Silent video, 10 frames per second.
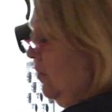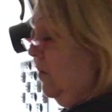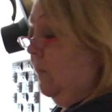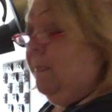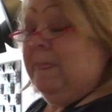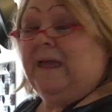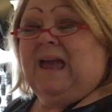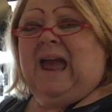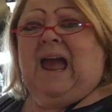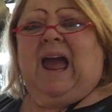an
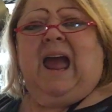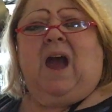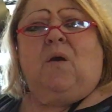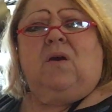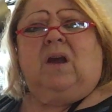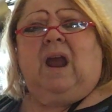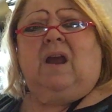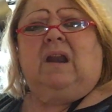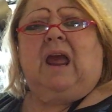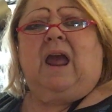hour
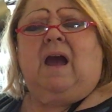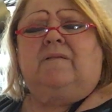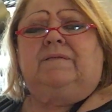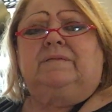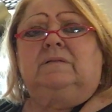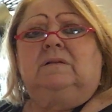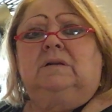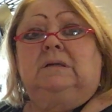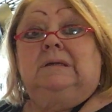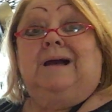and a half
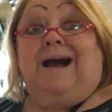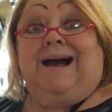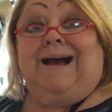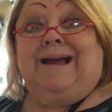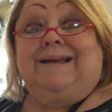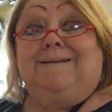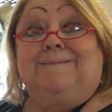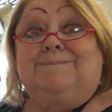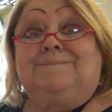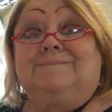high.
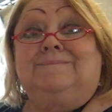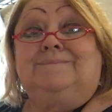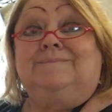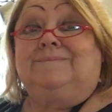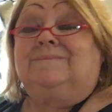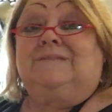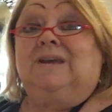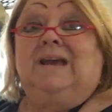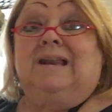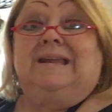You
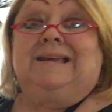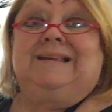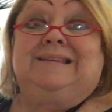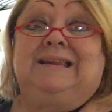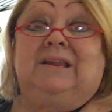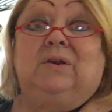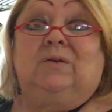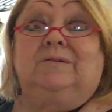got an easy dinner